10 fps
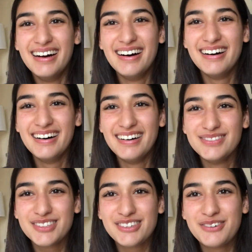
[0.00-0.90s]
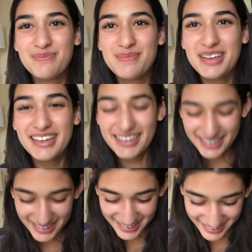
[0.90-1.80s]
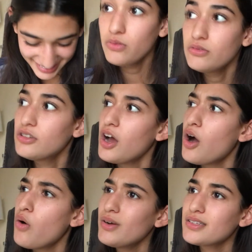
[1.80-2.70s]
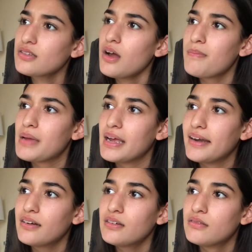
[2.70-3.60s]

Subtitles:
Oh, I'm so mean. No, it's not mean.